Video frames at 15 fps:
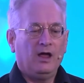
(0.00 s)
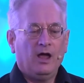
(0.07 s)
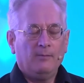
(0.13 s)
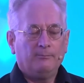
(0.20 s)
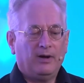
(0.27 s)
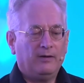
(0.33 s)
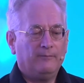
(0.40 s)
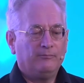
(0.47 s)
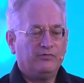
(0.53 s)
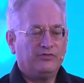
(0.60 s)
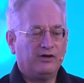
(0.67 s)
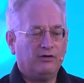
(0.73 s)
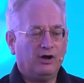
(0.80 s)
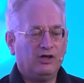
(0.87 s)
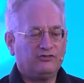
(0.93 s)
But
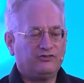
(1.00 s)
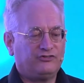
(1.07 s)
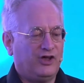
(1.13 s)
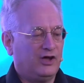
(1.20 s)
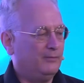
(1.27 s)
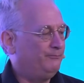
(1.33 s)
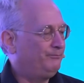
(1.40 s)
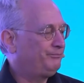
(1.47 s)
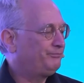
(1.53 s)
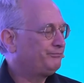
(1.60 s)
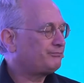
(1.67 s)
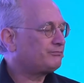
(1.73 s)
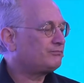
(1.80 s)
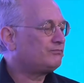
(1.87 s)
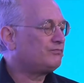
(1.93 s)
there are some.
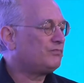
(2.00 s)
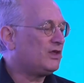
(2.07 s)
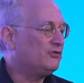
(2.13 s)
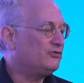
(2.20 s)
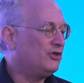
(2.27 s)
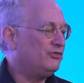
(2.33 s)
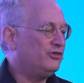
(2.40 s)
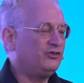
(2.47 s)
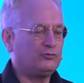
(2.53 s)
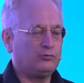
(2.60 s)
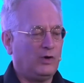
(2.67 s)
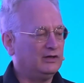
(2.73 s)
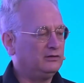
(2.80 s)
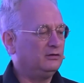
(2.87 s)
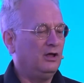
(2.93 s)
So this
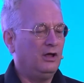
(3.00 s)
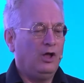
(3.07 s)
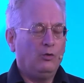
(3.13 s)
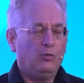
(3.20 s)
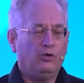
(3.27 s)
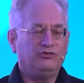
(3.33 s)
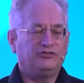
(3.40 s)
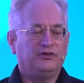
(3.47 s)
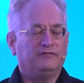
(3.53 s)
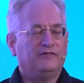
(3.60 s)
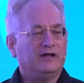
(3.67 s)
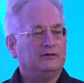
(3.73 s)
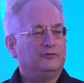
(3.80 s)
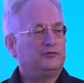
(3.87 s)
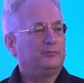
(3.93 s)
one was
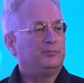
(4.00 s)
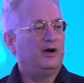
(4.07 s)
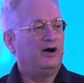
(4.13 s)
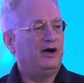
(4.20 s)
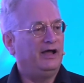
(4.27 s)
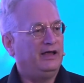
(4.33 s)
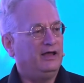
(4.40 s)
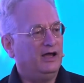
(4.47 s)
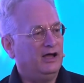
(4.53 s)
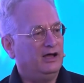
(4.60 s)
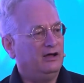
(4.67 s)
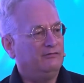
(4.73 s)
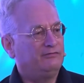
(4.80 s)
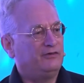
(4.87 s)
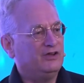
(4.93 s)
developed by
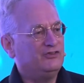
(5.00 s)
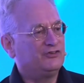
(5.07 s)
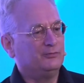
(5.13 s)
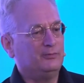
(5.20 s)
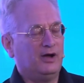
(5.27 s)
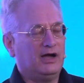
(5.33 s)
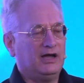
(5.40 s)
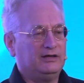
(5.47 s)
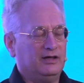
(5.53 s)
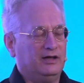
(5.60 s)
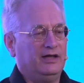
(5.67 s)
friends of mine at